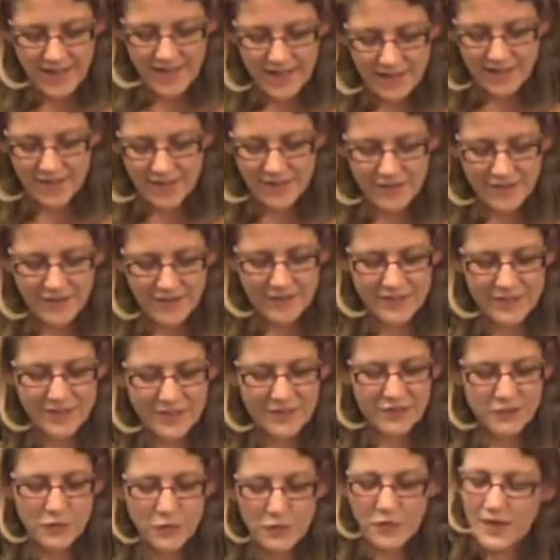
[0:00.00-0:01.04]
are
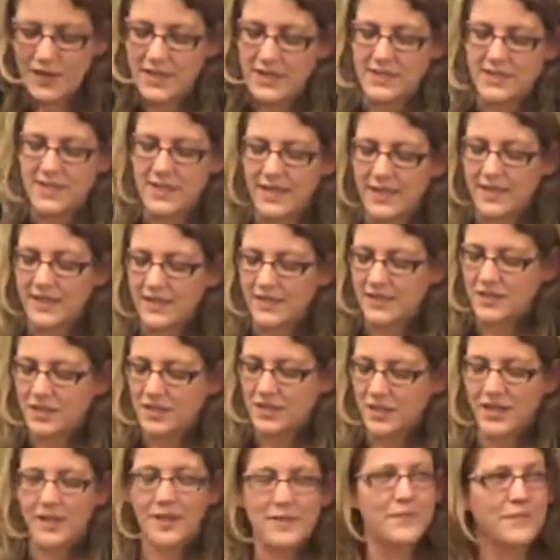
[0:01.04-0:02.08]
North East
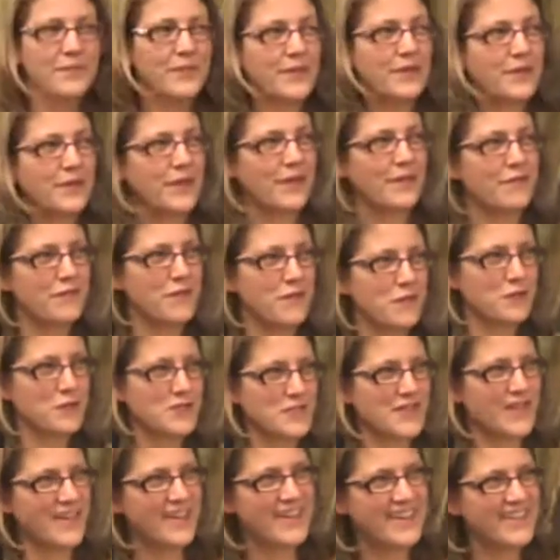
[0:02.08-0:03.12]
Lincolnshire.
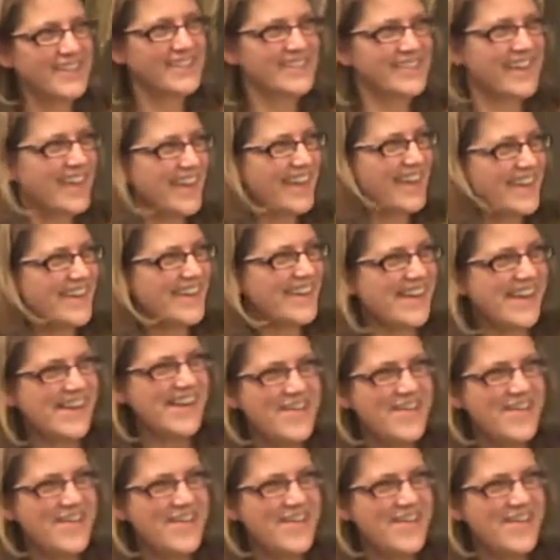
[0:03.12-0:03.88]
Foresight is here.